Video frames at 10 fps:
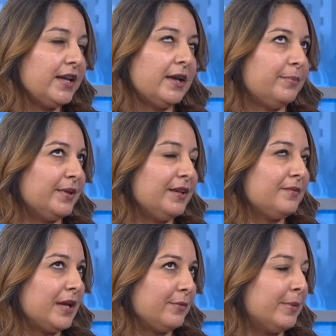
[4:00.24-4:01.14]
I
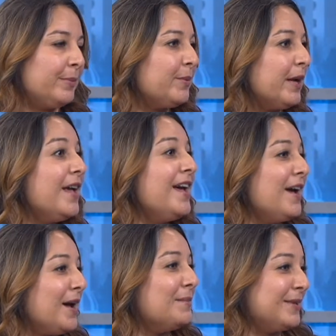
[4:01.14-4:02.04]
can't remember, but
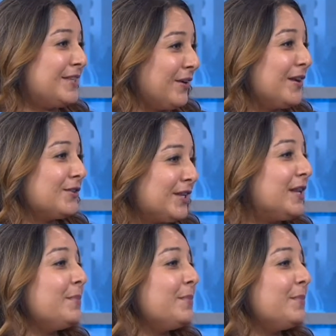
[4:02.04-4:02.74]
a Saturday or Sunday.